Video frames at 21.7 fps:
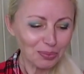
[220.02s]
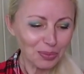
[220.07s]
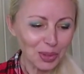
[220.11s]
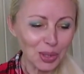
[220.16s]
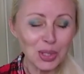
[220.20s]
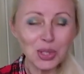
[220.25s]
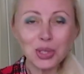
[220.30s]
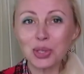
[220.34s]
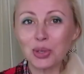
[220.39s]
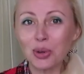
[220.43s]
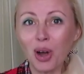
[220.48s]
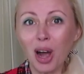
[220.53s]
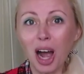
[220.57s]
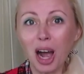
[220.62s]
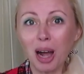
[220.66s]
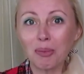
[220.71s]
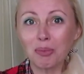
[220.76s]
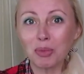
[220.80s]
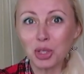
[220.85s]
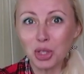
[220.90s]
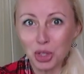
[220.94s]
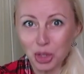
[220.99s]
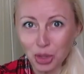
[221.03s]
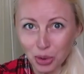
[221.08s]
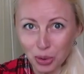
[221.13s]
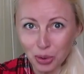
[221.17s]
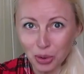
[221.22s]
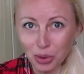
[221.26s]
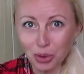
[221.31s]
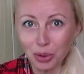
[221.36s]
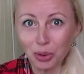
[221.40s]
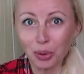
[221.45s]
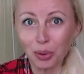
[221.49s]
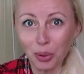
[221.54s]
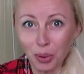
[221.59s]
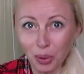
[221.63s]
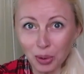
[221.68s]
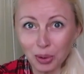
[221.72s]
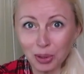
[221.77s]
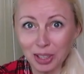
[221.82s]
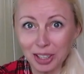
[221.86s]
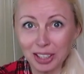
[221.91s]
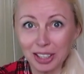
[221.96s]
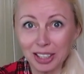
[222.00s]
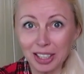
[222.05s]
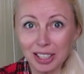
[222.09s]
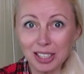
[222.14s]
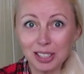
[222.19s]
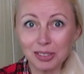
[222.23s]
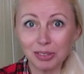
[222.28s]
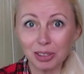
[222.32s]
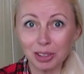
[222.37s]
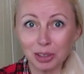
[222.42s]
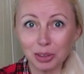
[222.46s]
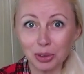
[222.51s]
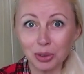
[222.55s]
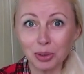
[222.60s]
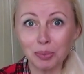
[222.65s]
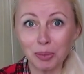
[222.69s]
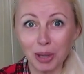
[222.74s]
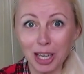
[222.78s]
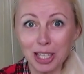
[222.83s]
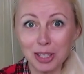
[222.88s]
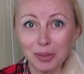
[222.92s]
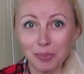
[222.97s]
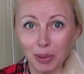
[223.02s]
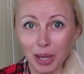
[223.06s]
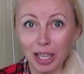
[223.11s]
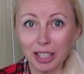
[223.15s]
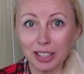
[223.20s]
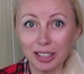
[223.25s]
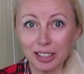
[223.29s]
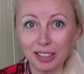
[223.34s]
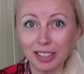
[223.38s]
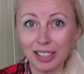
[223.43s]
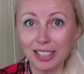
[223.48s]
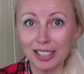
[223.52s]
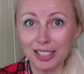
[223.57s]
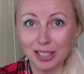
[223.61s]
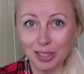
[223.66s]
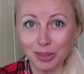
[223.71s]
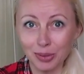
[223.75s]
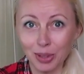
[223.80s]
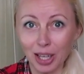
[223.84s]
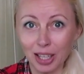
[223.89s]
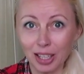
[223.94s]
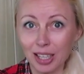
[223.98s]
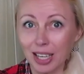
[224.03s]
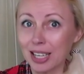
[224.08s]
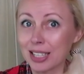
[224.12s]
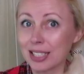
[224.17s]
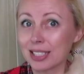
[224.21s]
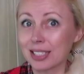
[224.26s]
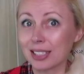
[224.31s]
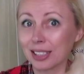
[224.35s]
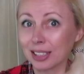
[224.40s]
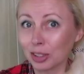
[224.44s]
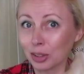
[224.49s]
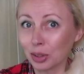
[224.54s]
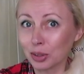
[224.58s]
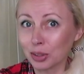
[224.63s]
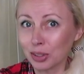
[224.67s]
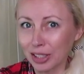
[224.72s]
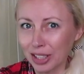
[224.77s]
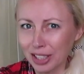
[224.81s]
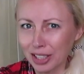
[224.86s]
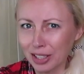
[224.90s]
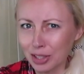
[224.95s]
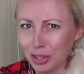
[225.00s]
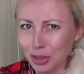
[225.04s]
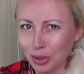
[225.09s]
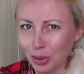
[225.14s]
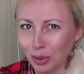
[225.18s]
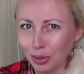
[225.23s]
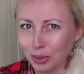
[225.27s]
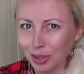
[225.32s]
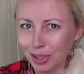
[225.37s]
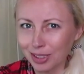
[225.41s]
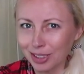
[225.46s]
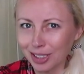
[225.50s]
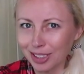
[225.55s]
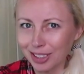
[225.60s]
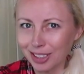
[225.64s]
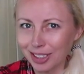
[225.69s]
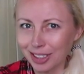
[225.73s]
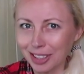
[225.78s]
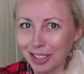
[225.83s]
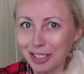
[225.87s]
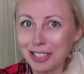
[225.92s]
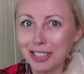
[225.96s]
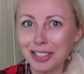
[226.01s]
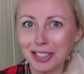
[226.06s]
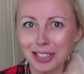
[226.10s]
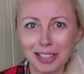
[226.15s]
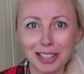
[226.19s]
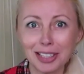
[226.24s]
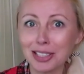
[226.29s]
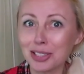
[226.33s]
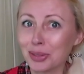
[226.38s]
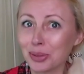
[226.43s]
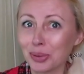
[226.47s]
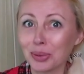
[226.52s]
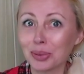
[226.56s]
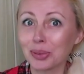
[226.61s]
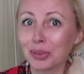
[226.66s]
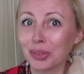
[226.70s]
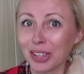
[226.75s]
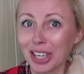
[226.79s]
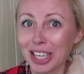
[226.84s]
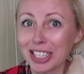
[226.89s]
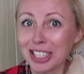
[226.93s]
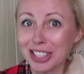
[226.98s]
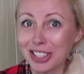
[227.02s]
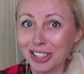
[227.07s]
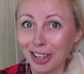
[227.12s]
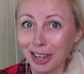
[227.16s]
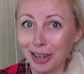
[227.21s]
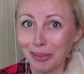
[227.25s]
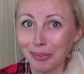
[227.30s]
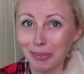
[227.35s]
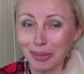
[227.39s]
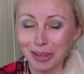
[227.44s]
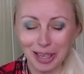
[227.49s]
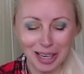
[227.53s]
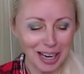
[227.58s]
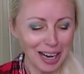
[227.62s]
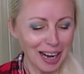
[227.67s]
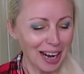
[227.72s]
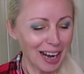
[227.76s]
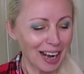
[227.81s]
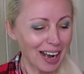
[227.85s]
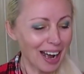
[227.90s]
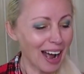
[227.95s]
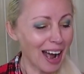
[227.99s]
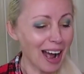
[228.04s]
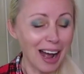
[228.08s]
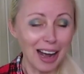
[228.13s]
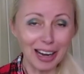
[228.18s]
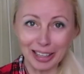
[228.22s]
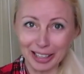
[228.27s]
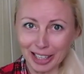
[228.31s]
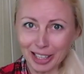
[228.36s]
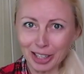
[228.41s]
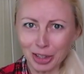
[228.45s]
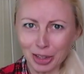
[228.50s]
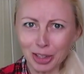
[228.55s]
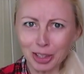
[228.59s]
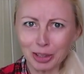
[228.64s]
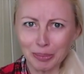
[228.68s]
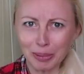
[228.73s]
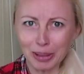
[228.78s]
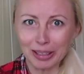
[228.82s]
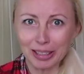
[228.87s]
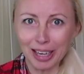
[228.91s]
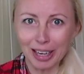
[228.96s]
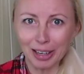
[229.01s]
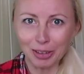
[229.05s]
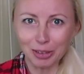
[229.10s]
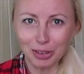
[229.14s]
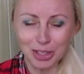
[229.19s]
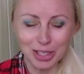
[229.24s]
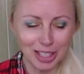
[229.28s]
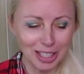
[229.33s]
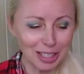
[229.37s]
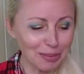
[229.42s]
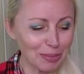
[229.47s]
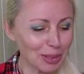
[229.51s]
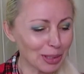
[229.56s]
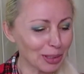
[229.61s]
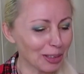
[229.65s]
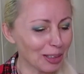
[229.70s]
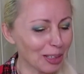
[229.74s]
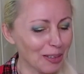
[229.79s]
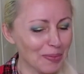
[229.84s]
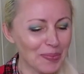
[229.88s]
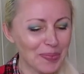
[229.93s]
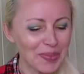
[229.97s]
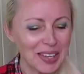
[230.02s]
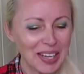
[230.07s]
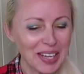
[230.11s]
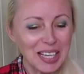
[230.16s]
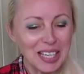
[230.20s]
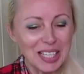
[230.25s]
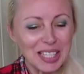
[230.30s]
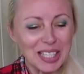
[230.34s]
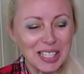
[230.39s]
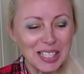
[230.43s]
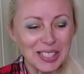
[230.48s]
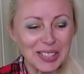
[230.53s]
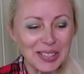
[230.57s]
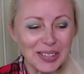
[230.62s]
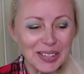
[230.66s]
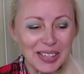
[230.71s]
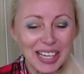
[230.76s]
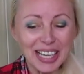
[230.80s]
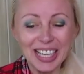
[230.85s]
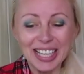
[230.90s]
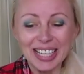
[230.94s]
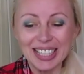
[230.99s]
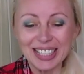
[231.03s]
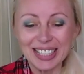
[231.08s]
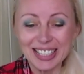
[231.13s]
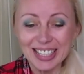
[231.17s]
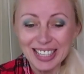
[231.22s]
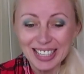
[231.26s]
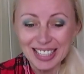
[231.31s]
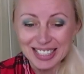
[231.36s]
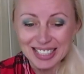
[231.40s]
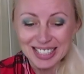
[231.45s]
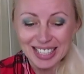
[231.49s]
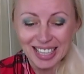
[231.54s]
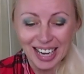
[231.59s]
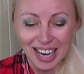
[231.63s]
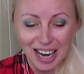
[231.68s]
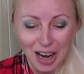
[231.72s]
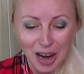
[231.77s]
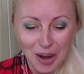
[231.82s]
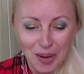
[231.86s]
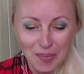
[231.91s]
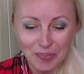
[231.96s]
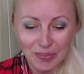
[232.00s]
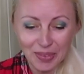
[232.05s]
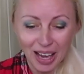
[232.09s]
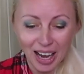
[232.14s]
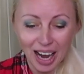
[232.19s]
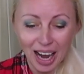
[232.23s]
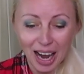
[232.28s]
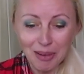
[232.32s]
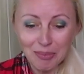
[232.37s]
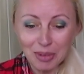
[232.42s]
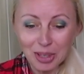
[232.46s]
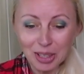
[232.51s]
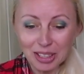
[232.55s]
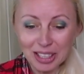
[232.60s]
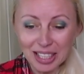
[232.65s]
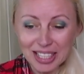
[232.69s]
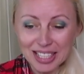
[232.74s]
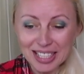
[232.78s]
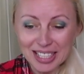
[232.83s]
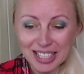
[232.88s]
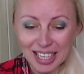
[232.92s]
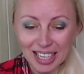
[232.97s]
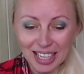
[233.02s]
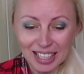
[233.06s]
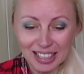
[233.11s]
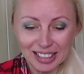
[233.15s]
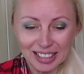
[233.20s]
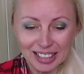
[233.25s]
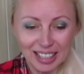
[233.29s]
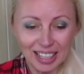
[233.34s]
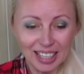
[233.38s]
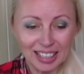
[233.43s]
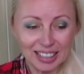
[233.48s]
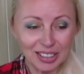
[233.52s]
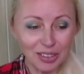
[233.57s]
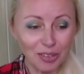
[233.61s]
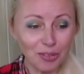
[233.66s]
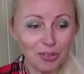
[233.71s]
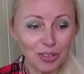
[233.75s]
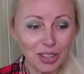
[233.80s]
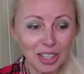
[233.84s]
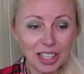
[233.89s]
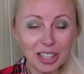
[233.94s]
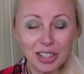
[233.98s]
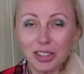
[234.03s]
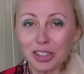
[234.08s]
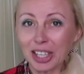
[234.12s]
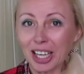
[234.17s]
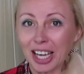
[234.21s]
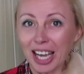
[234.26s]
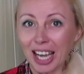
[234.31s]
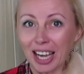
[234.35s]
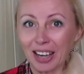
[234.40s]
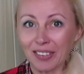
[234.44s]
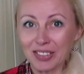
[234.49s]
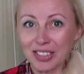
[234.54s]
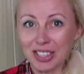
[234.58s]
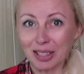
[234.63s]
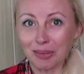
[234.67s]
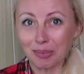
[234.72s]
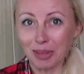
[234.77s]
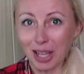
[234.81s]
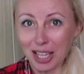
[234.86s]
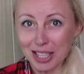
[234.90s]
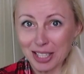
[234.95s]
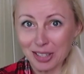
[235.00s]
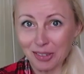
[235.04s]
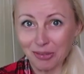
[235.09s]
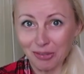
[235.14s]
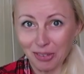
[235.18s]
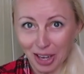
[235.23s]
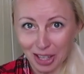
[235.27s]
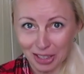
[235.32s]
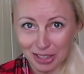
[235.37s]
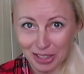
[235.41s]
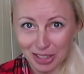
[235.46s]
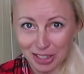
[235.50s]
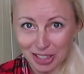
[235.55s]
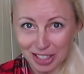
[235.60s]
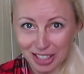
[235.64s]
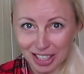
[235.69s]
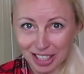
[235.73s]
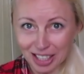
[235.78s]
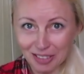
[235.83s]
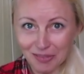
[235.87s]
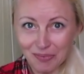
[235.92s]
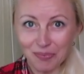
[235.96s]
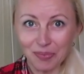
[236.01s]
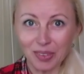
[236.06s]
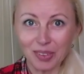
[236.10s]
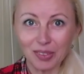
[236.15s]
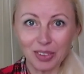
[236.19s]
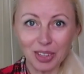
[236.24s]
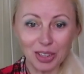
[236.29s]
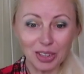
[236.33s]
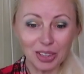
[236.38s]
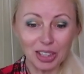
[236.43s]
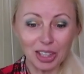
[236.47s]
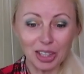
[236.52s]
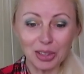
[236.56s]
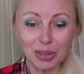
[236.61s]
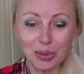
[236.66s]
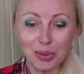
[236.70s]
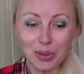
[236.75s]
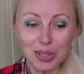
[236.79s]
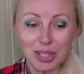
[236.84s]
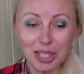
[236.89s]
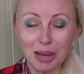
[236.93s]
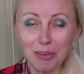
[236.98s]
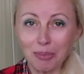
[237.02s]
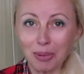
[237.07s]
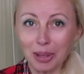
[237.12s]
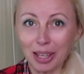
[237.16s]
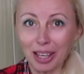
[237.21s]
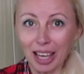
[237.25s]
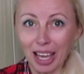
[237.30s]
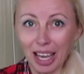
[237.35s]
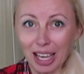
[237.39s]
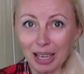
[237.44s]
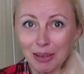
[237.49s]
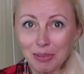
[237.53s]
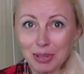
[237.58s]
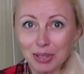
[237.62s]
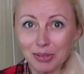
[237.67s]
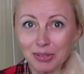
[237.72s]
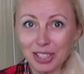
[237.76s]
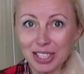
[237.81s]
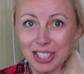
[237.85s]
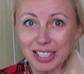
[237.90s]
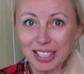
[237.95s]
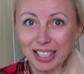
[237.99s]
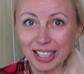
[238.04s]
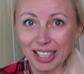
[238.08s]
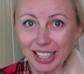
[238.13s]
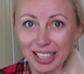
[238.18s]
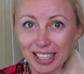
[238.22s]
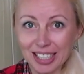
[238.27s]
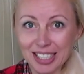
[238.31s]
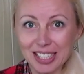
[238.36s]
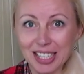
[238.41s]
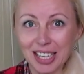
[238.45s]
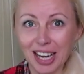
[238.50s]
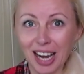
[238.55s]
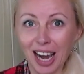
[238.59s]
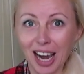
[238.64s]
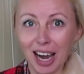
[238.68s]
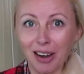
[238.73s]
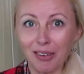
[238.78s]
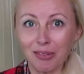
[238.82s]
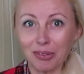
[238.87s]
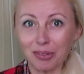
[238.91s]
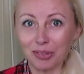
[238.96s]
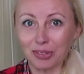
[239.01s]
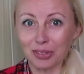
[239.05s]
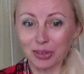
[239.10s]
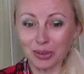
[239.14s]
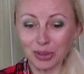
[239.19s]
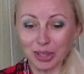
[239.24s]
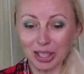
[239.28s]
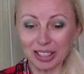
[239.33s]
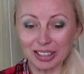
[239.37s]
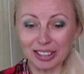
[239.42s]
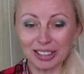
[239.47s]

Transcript: So I'm sure your older kids will do much better as well as Lilo, three years old, I think he is. He's doing great job. Uh, he could be in our team, you know. So yes um, i'm gonna say that we're gonna have some lots of fun today we're gonna do some games with kids how you can